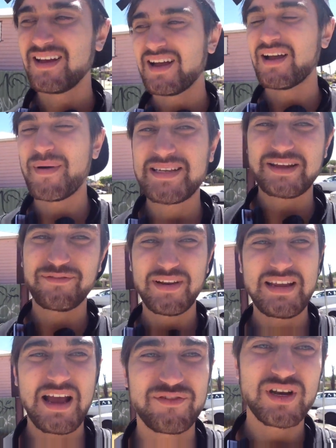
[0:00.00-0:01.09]
um, i
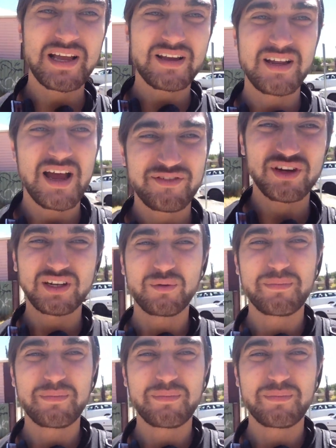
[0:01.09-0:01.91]
definitely i've got like a i've got a little